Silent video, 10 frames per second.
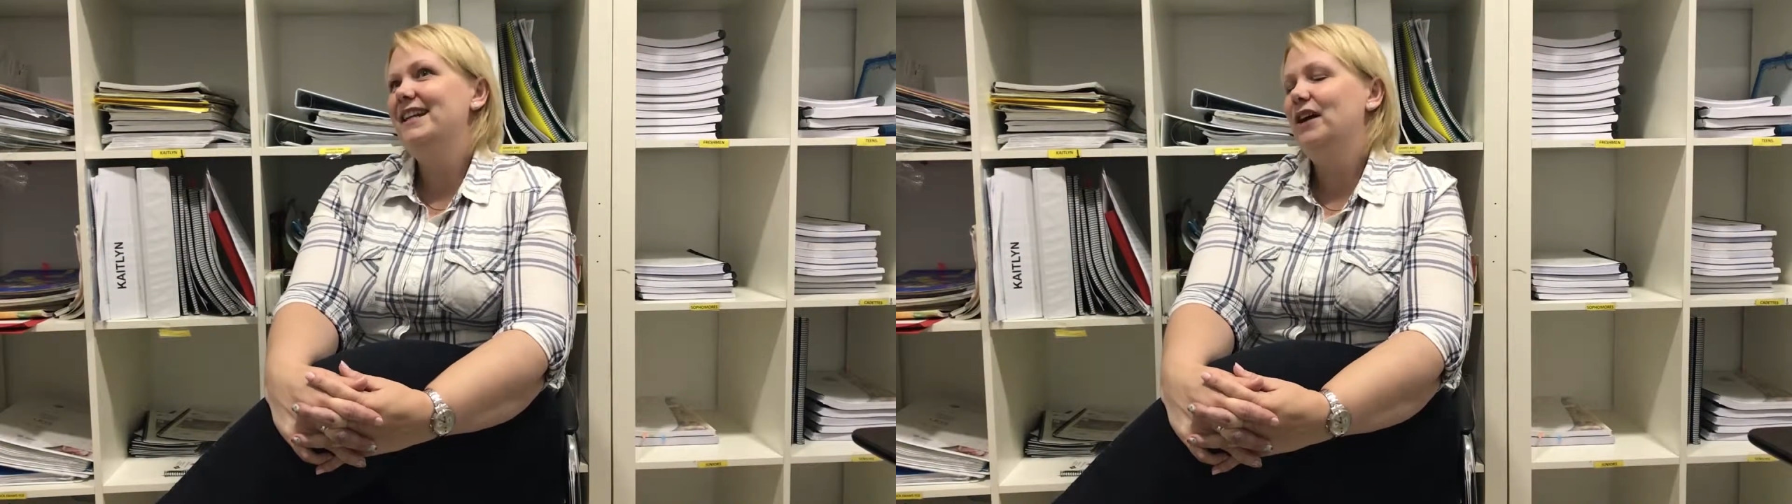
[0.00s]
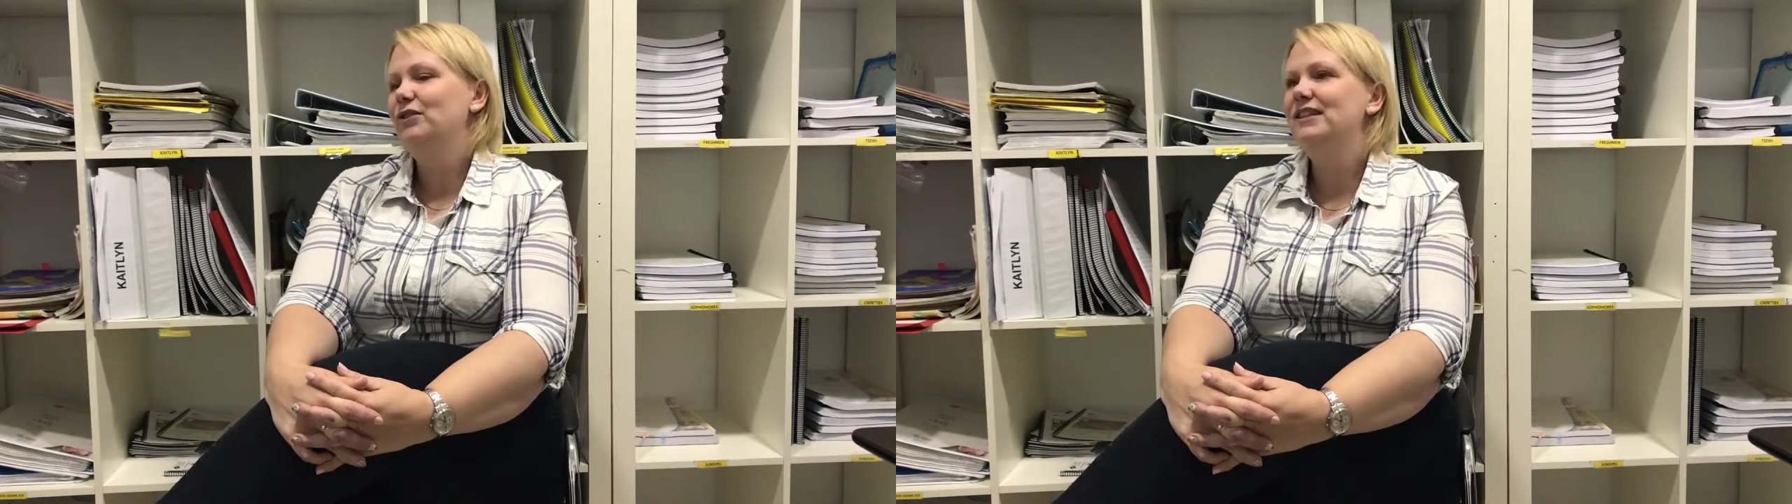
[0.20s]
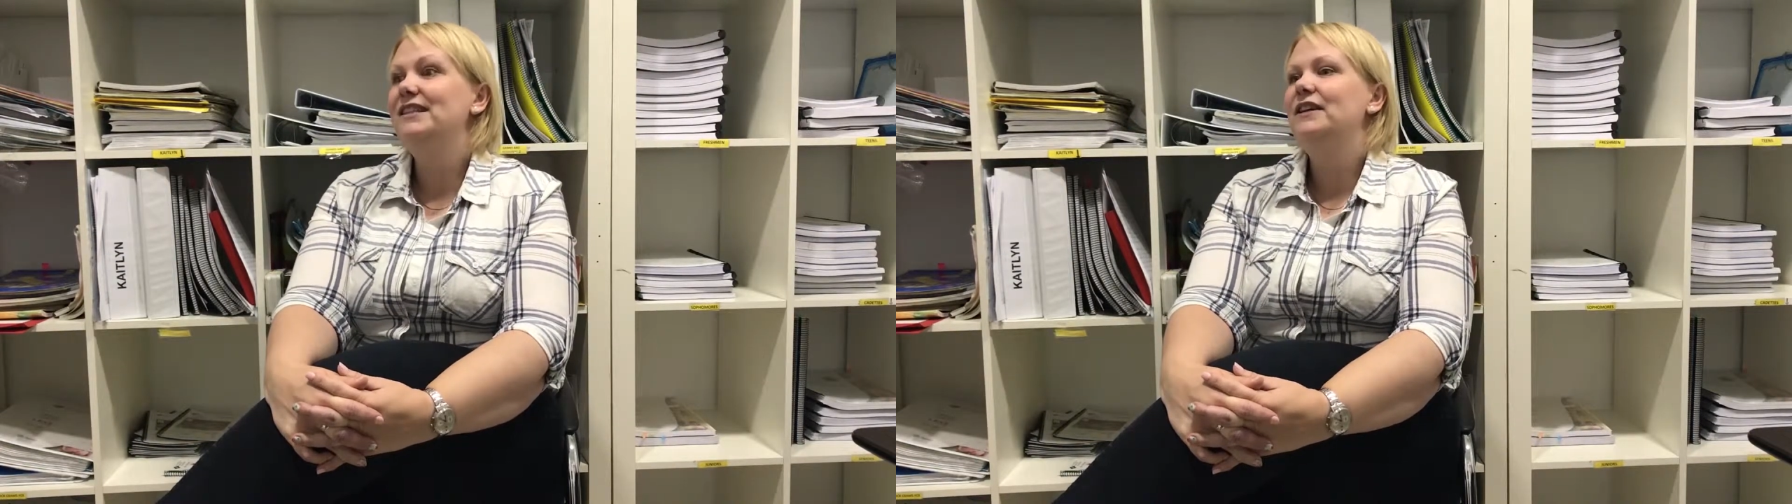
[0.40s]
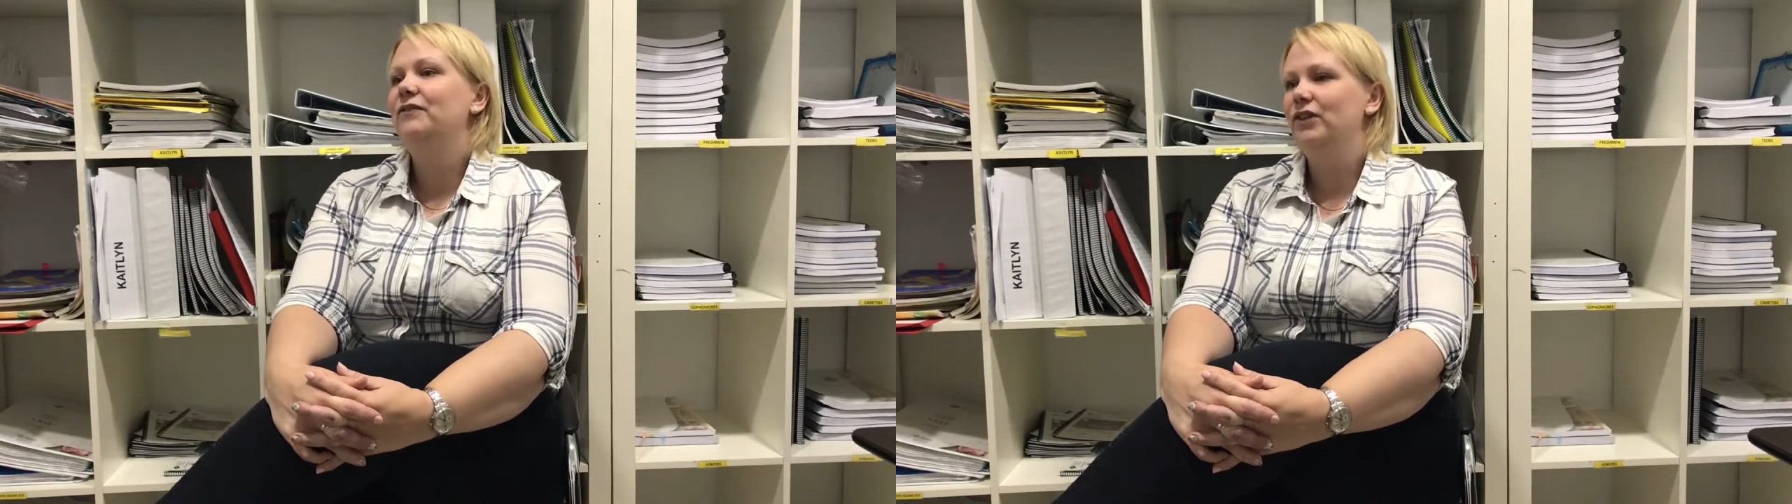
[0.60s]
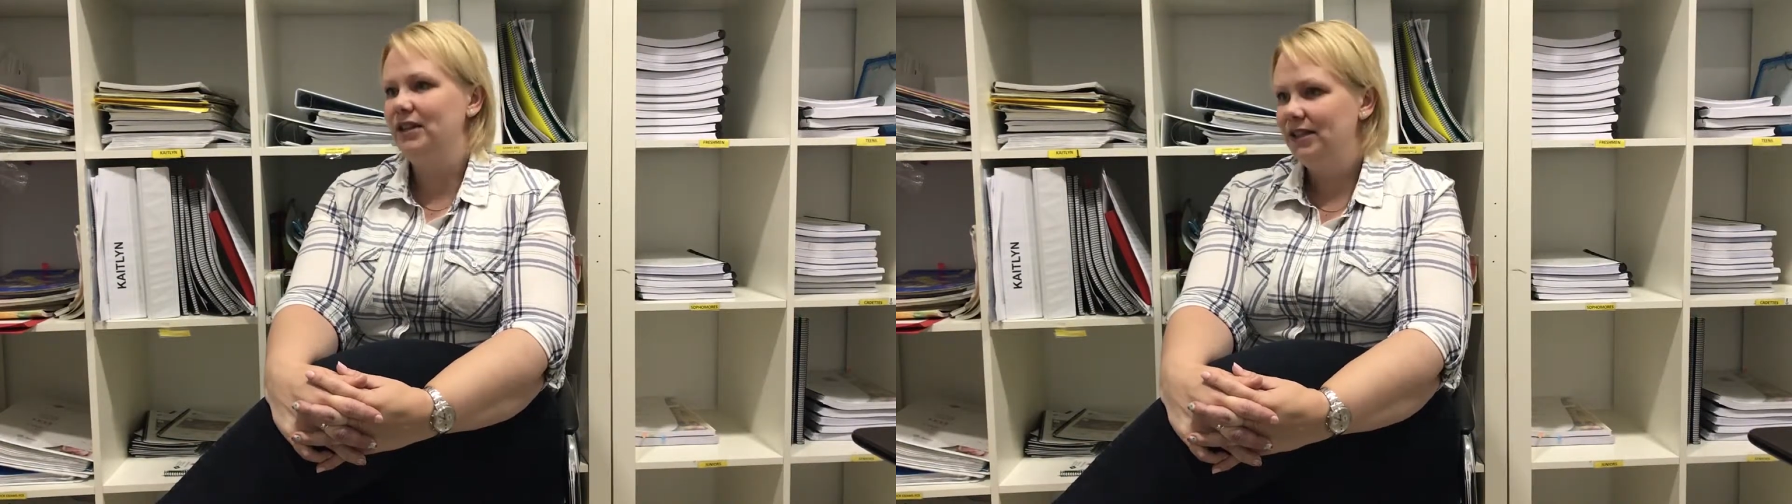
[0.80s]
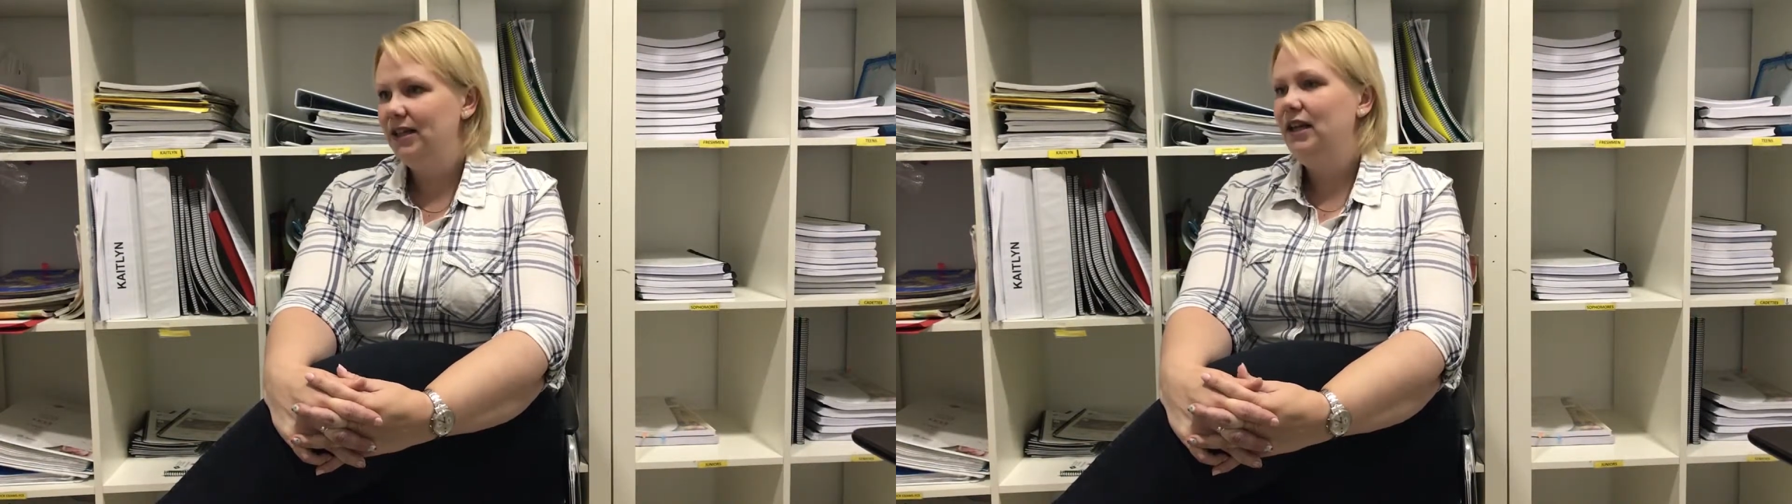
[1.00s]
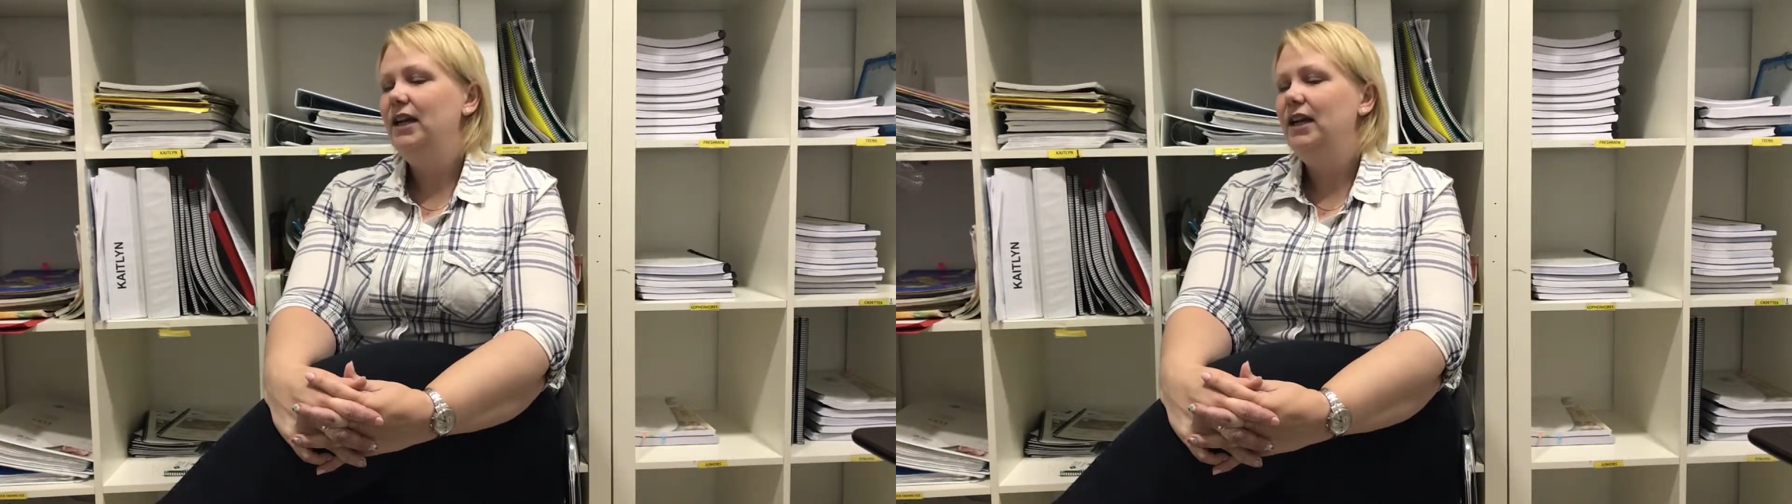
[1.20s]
out as different